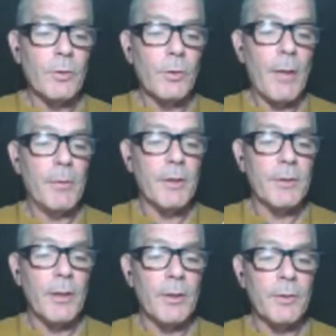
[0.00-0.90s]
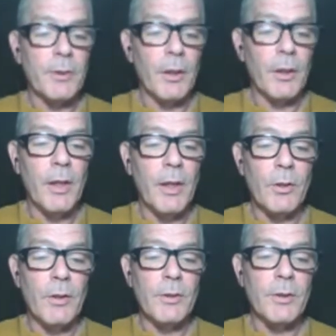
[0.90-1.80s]
So how many sales can each
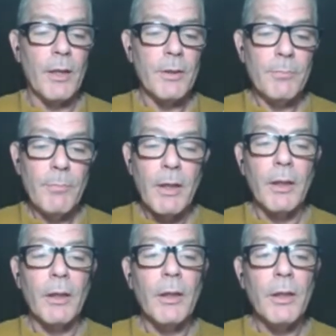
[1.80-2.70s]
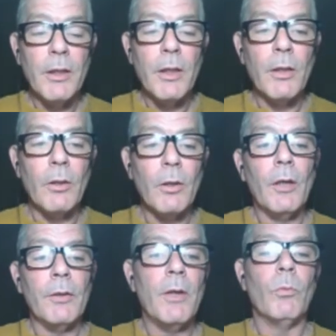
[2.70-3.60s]
of these guys make in a year? Now you
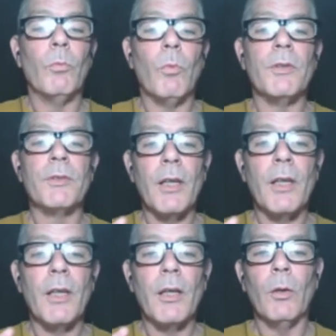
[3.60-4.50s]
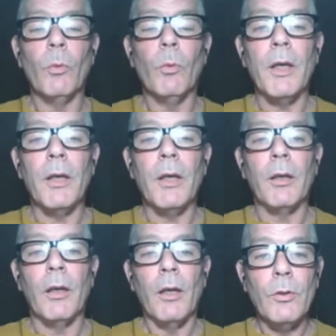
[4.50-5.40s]
made one sale a week, and
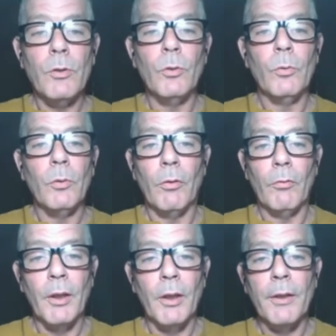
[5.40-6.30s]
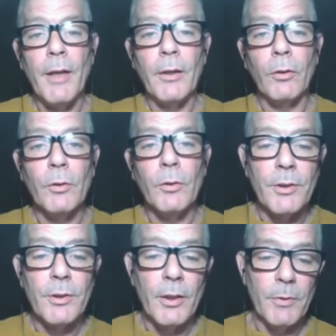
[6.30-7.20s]
you are really not a good salesman. So
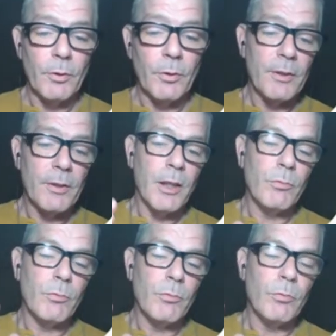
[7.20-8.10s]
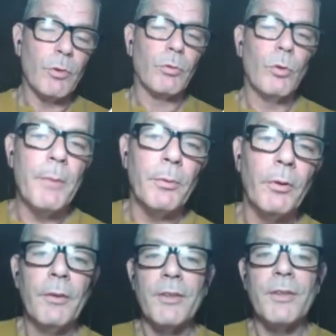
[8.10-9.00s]
let's say you recruit people that
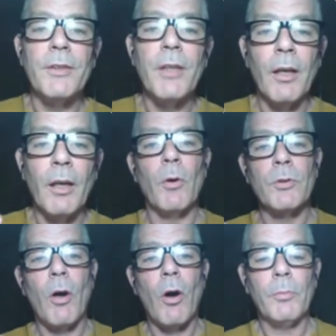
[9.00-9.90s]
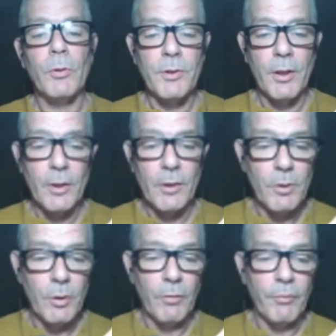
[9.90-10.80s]
stink. They're the most horrible
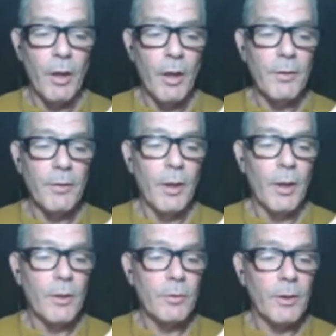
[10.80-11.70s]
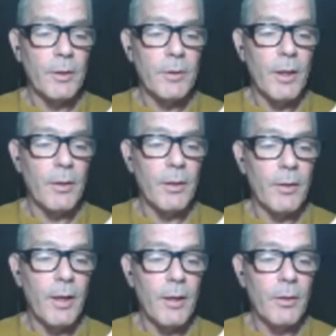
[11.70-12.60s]
salesman you can find. So let's say
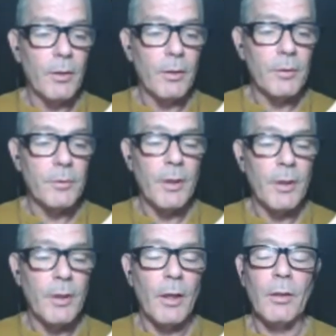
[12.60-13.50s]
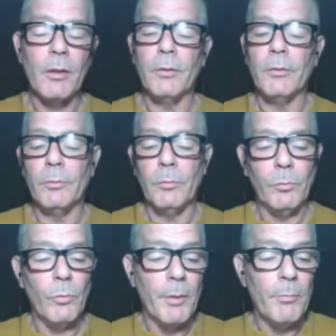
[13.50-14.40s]
that they uh, sell
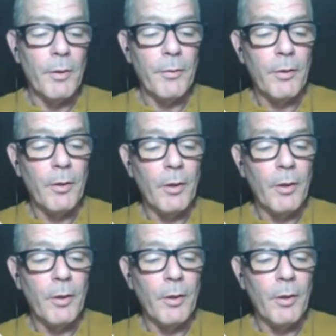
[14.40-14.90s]
one a month.